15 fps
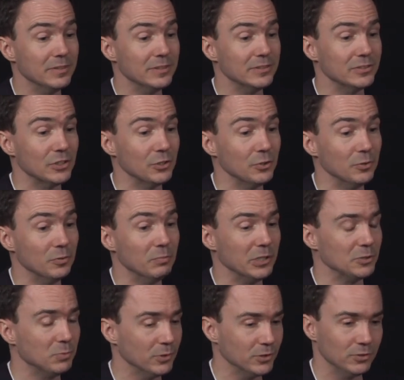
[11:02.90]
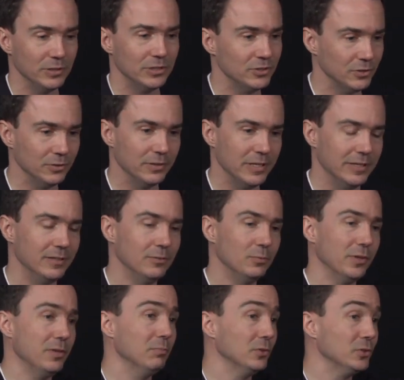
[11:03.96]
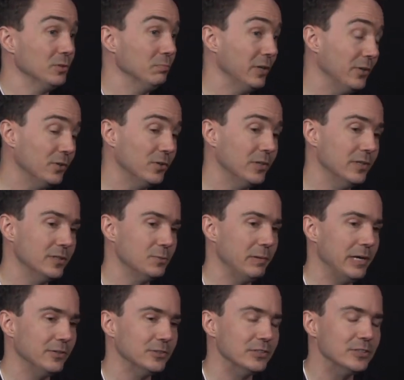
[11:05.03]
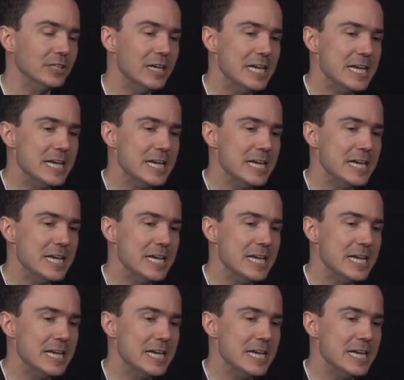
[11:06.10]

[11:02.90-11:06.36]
So much more traditional than what the Muslim Brotherhood espouses.